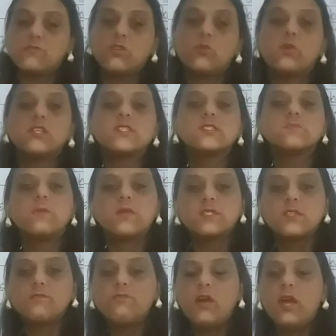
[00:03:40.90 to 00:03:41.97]
you can
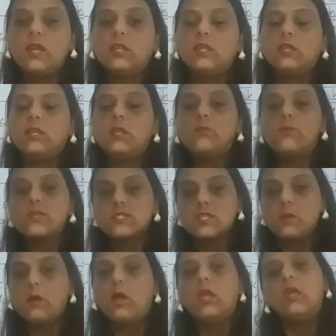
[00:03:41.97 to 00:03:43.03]
specify the
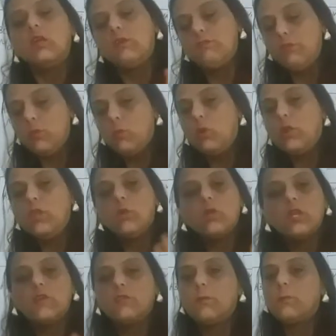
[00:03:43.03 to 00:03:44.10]
reasonable. If you want, you can
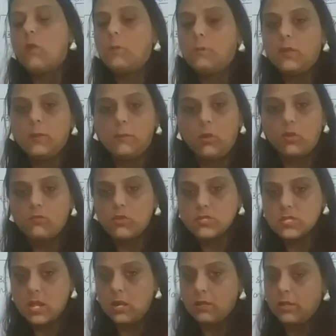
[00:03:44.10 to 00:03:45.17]
give the proper amount for
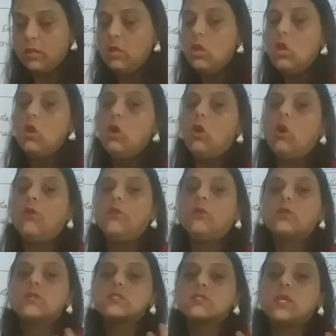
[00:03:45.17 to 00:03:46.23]
salary, or you
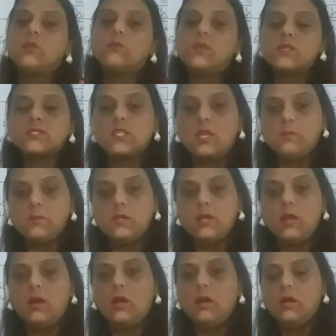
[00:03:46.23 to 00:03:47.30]
can say reasonable
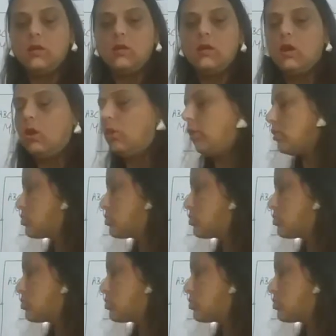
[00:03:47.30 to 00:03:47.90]
or